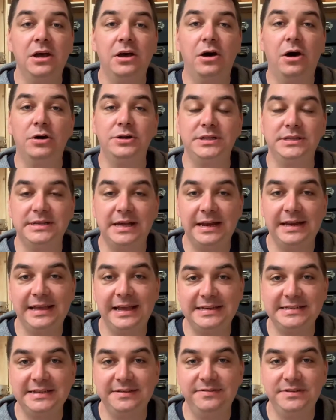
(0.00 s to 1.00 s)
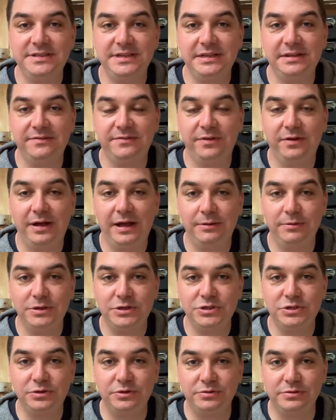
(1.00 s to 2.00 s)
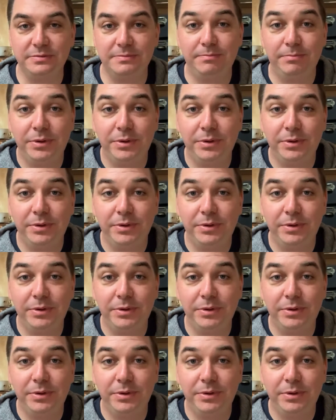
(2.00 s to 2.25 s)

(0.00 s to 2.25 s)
or designing activities for our children.